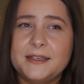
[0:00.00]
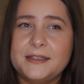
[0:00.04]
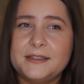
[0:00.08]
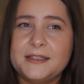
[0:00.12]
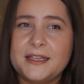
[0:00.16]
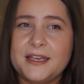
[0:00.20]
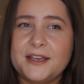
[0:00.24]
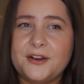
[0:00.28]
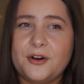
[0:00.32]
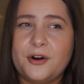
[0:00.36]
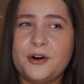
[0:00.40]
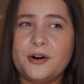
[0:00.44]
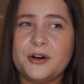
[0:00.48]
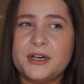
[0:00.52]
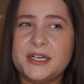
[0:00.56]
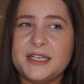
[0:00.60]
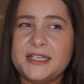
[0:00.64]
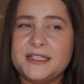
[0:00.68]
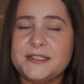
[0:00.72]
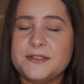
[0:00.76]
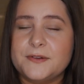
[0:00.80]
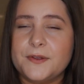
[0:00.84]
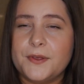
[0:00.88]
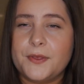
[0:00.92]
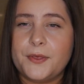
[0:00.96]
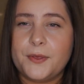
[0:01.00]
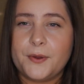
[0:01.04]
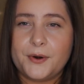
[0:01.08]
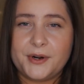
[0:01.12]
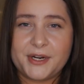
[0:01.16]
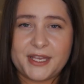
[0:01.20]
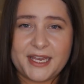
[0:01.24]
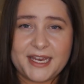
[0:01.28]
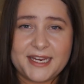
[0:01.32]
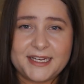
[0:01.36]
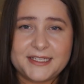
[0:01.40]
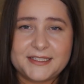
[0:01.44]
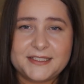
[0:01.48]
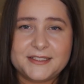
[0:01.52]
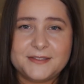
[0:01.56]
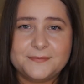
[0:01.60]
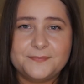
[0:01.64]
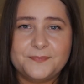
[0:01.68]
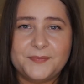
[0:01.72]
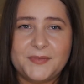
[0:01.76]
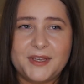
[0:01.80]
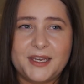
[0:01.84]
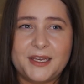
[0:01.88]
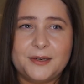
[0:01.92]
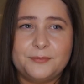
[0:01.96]
They are in 38
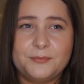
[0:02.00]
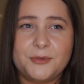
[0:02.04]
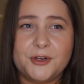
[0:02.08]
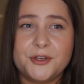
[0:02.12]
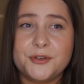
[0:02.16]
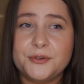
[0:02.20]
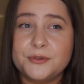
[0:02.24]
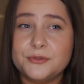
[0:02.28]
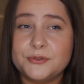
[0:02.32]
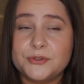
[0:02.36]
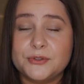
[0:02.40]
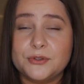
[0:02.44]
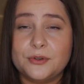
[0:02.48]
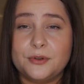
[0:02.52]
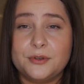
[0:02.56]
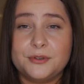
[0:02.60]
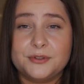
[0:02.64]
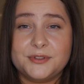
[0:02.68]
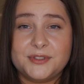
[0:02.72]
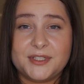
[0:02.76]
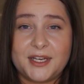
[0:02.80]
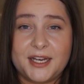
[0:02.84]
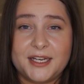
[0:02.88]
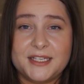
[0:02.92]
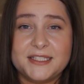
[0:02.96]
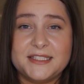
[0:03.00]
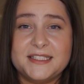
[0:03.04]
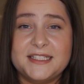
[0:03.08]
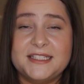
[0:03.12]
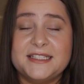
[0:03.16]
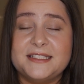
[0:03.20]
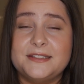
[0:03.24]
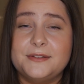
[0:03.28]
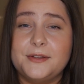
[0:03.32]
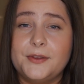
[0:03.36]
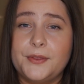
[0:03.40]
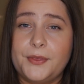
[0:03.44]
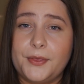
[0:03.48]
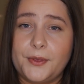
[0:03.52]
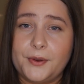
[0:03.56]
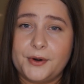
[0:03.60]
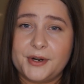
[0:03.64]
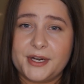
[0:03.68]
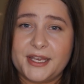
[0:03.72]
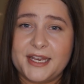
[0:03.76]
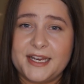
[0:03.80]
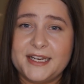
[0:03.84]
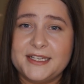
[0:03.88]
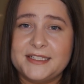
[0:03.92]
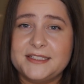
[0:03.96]
and my usual size is
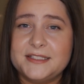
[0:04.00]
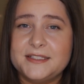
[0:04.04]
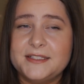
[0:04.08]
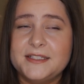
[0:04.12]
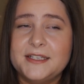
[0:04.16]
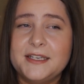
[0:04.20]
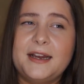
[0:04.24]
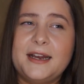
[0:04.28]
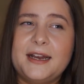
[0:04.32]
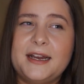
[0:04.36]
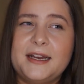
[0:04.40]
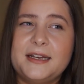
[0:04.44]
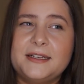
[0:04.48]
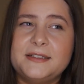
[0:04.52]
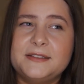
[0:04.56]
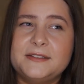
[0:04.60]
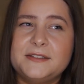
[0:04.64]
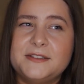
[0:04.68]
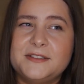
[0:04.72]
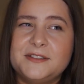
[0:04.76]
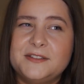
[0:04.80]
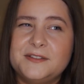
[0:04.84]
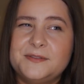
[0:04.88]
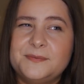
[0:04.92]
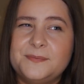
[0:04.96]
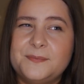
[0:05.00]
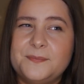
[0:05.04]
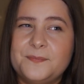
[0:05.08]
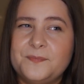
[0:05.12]
38, and